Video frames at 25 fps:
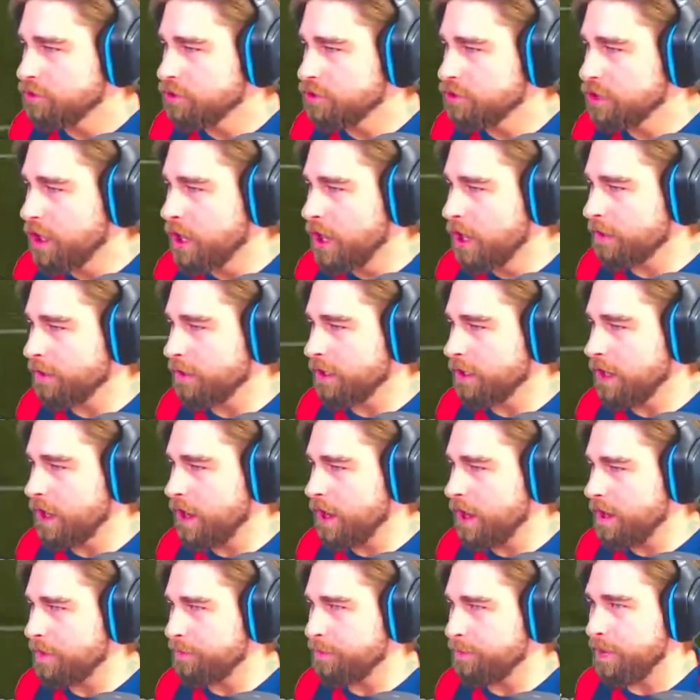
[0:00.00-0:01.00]
Shook
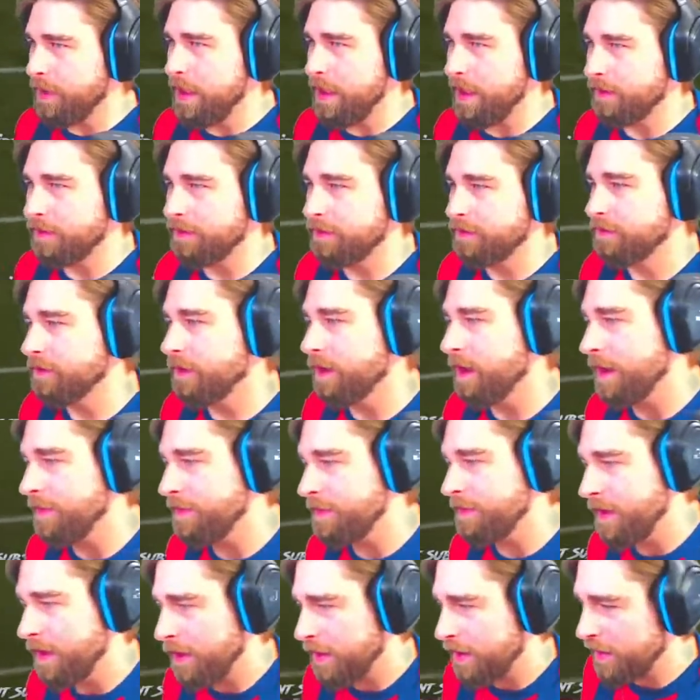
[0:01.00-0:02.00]
it. Pick. All right,
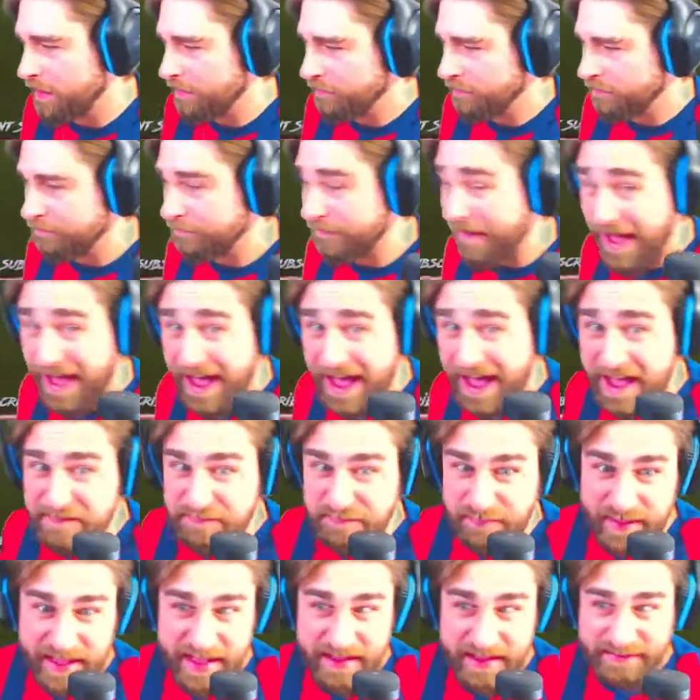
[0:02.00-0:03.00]
there it is.
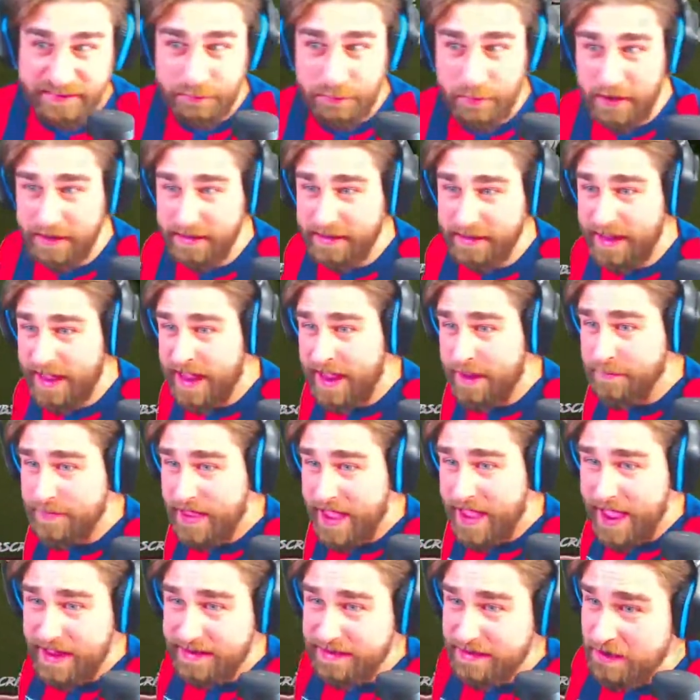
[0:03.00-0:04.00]
Five picks, one game.
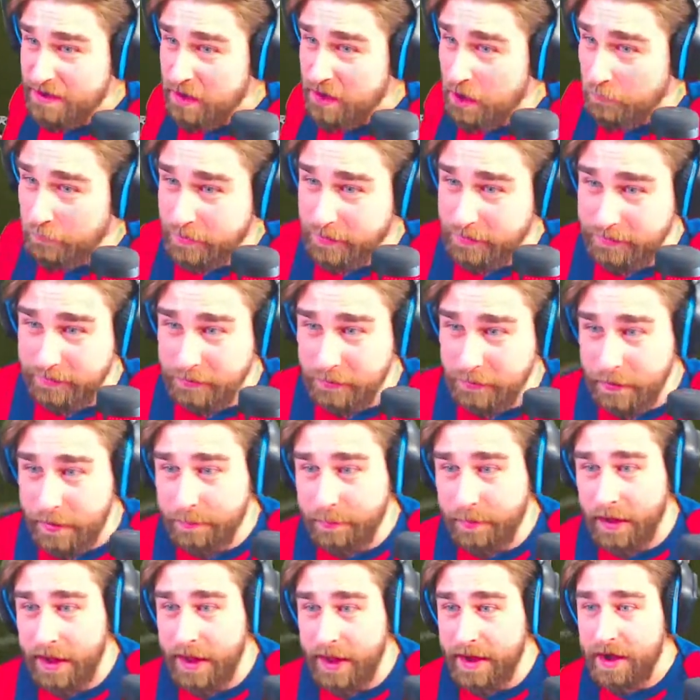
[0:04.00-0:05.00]
Yeah, I didn't know if we could do
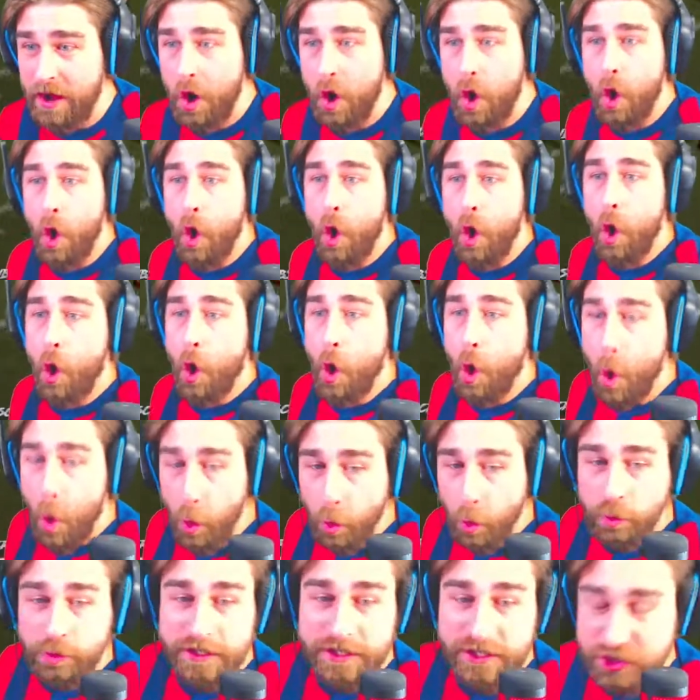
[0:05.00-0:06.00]
it, but
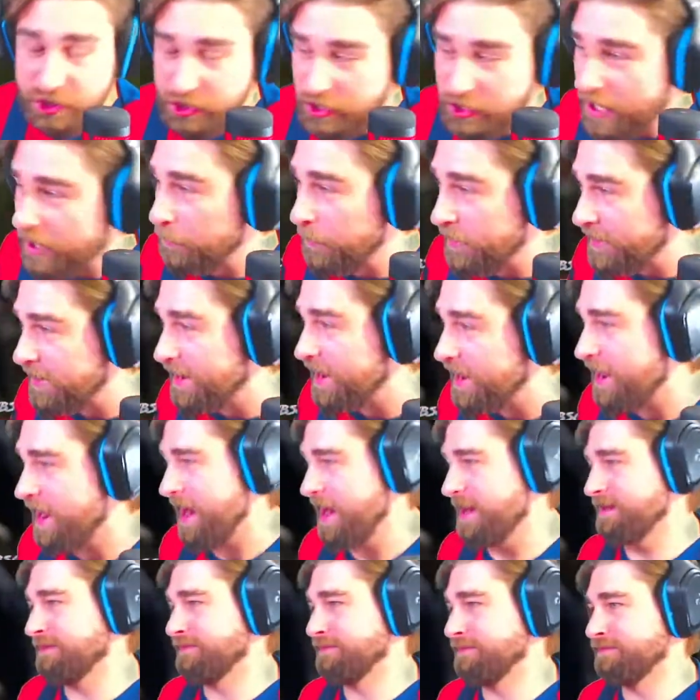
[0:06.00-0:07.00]
holy shit, we did
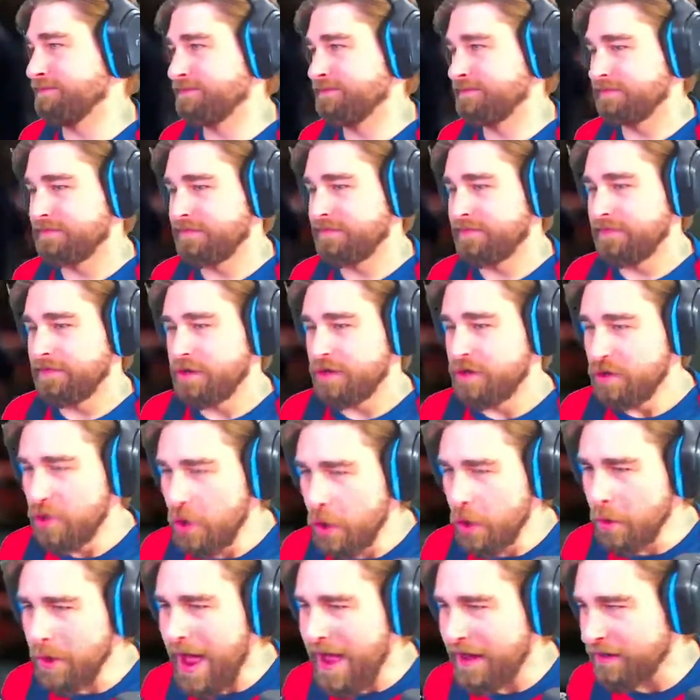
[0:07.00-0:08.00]
it.
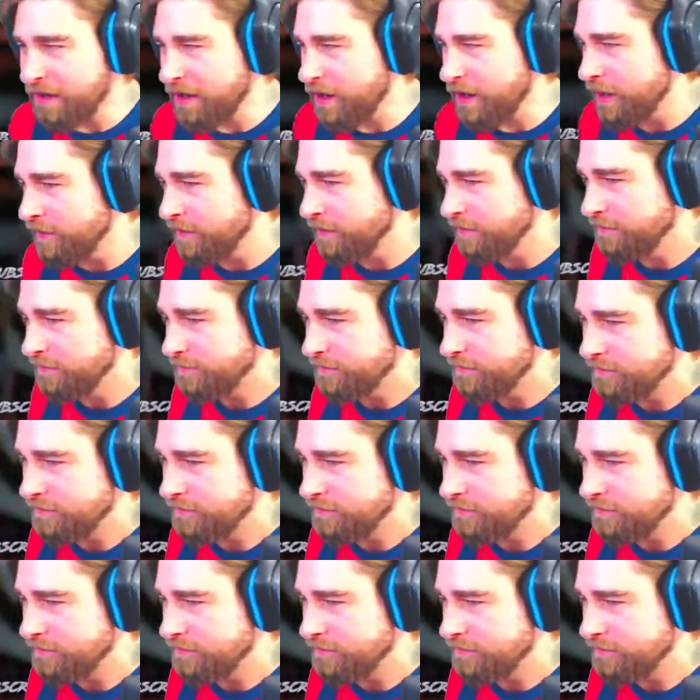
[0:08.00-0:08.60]
New record.